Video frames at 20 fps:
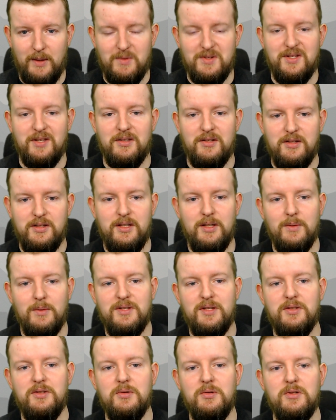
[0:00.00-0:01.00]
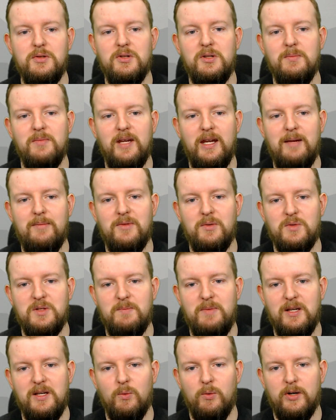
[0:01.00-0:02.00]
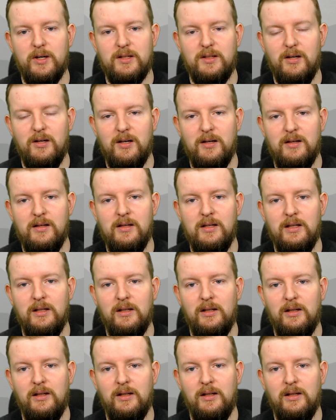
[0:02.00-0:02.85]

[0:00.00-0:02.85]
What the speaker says: That was the Duke Nukem game that was being worked on